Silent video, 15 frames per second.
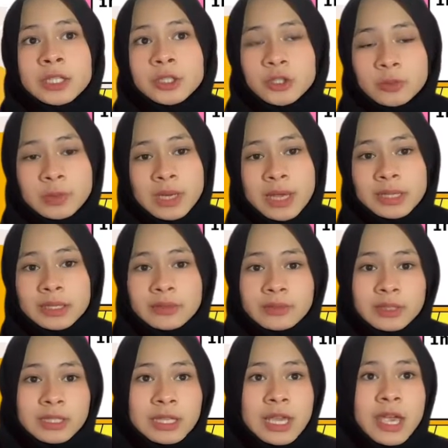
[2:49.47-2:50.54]
human
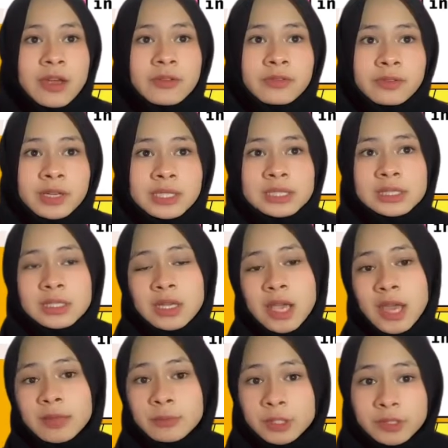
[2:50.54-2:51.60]
activity have raised the
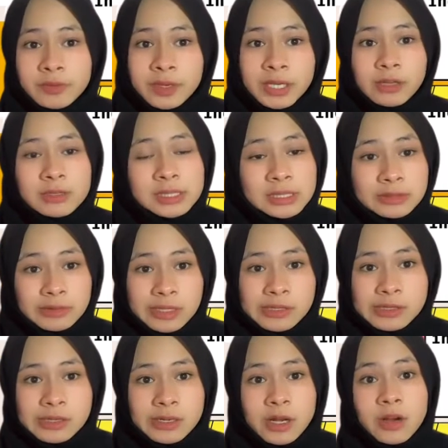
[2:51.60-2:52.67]
atmospheric
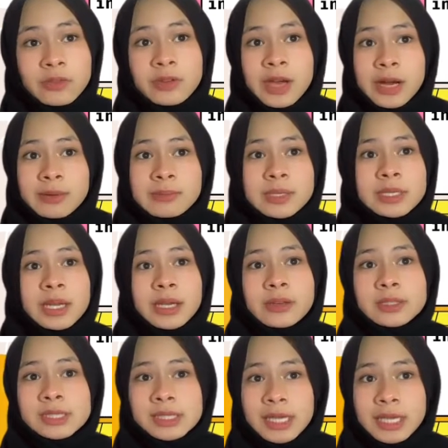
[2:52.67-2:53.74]
concentration of carbon
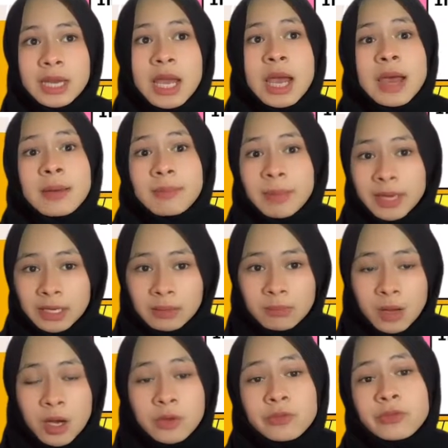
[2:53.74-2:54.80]
dioxide by
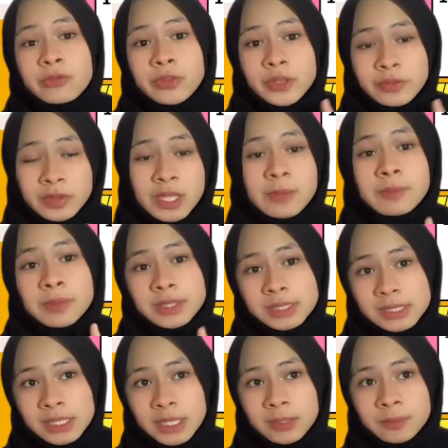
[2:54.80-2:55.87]
about
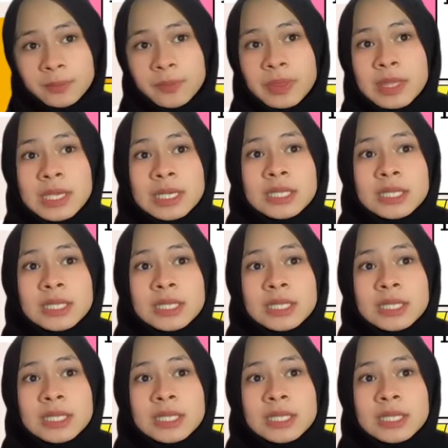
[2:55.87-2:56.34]
50%.